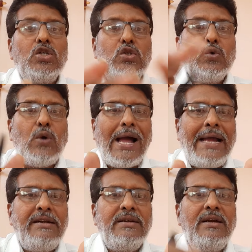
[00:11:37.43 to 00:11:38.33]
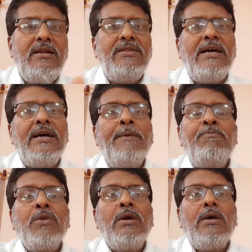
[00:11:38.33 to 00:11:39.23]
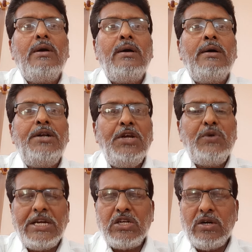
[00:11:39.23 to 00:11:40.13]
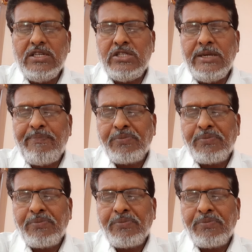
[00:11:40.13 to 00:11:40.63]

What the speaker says: to handle the new technology.